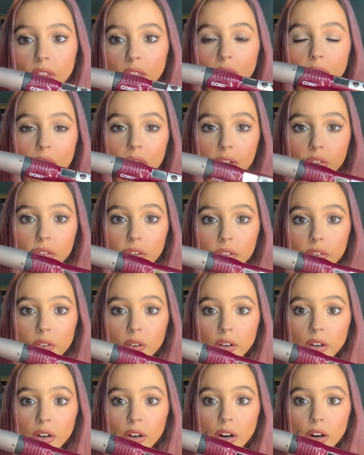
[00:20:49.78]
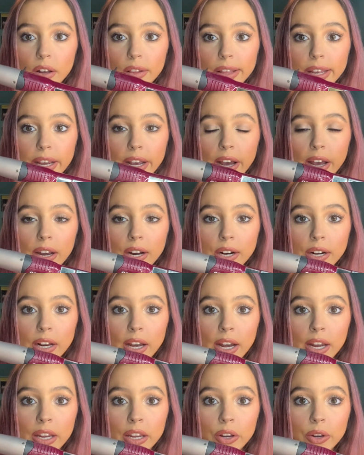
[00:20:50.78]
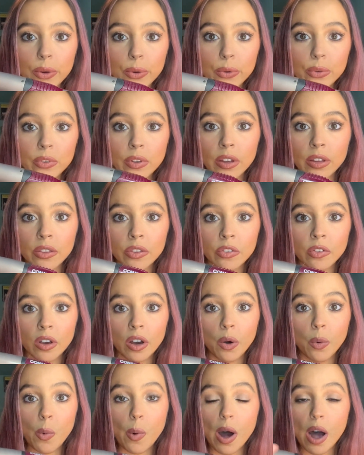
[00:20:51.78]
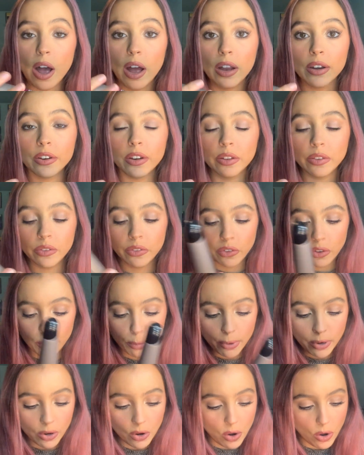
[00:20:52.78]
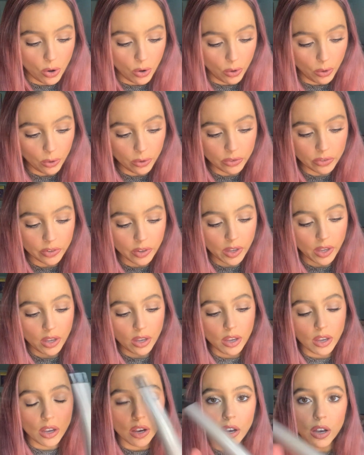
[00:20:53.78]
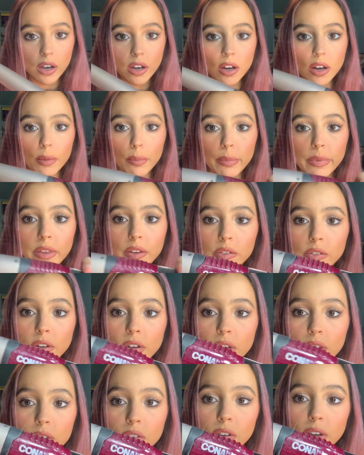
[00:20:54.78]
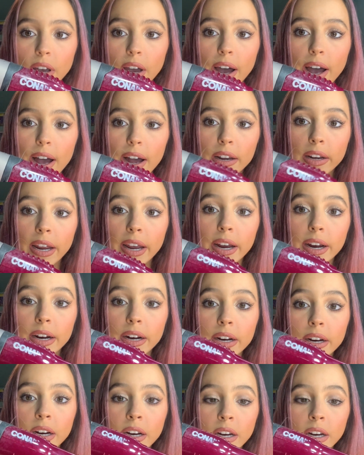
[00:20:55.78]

This is the curling iron I use. It's a wand. It's super old. This is Conair.